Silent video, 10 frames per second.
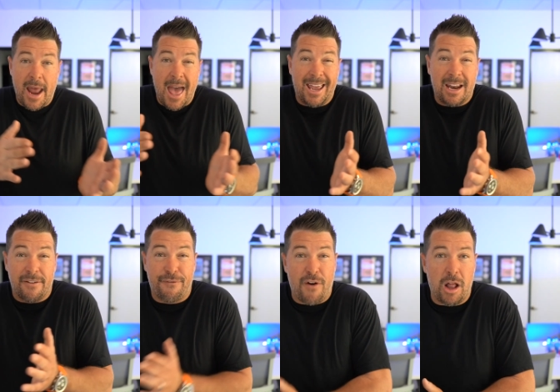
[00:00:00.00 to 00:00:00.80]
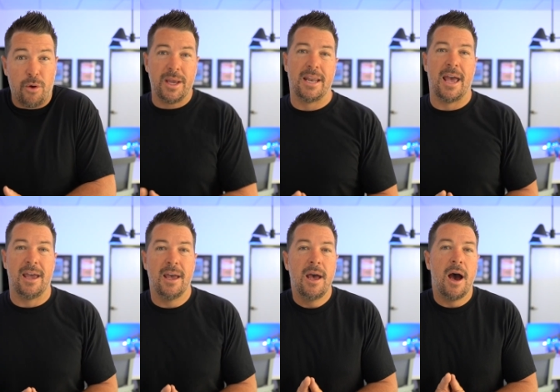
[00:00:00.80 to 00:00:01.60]
heading into the following
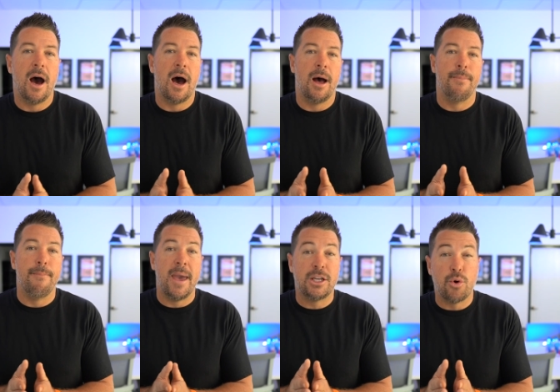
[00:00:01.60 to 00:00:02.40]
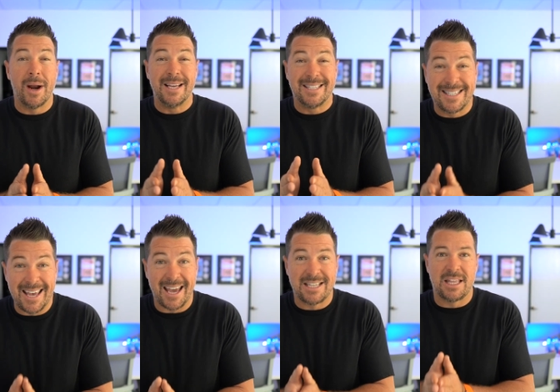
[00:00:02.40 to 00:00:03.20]
day, May
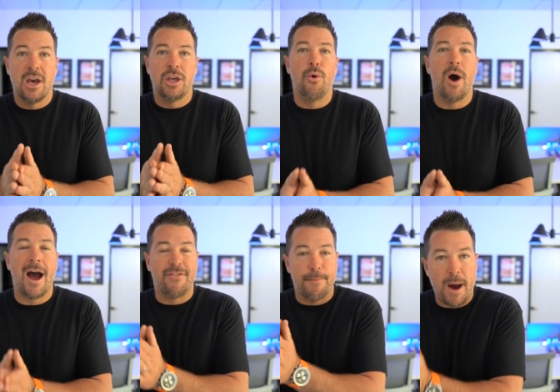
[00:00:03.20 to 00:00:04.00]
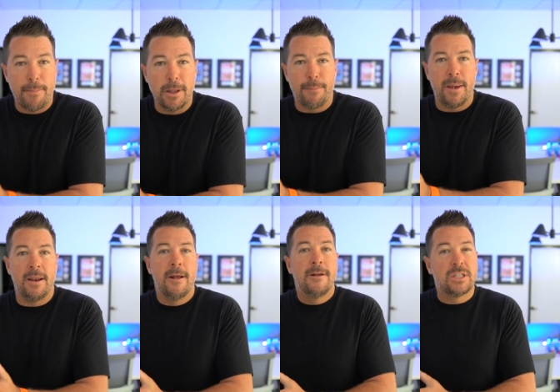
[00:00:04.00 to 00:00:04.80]
26th, you will have the public
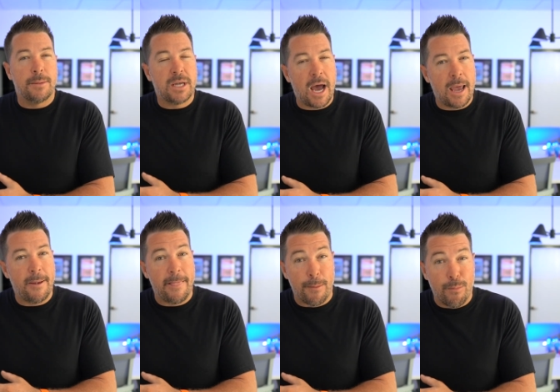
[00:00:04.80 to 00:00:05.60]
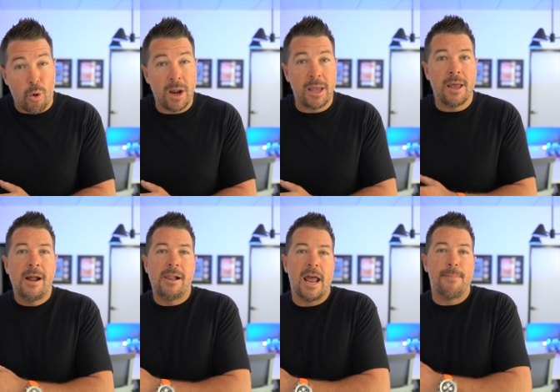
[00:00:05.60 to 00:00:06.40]
mint sometime in the morning,
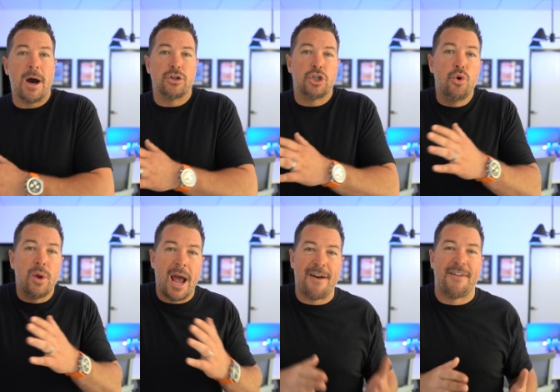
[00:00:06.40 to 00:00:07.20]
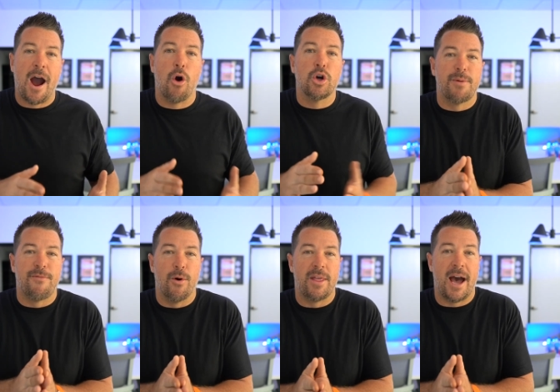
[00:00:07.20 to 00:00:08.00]
and about 2.5 hours
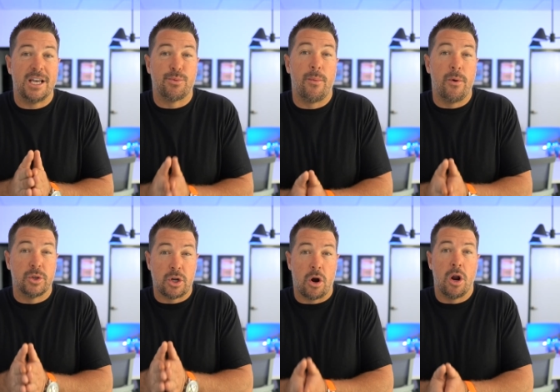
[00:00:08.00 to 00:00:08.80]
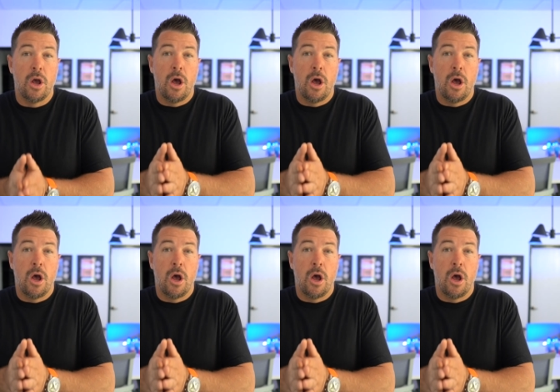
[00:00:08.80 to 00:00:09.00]
before that is when we will start